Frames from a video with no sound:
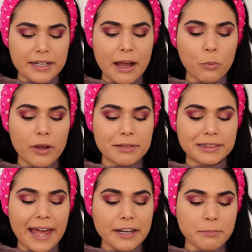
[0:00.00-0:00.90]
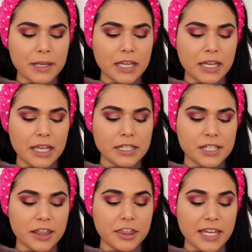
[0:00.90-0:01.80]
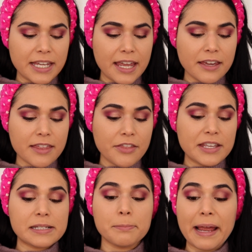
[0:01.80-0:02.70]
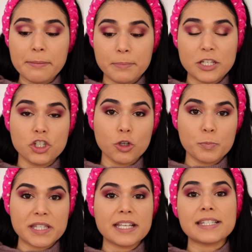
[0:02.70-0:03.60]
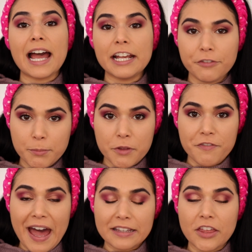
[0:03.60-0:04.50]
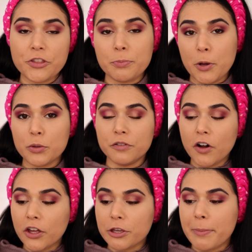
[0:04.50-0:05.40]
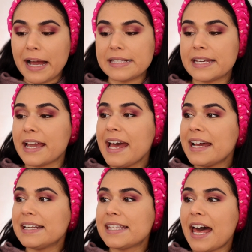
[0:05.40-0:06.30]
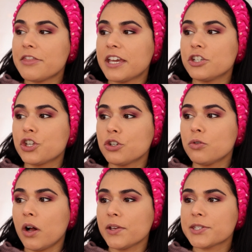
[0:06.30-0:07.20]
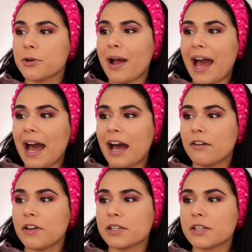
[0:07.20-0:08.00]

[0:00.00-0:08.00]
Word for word: Now, what led me into thinking that these might be dupes, aside from the fact that they're both volumizing, is that they do also have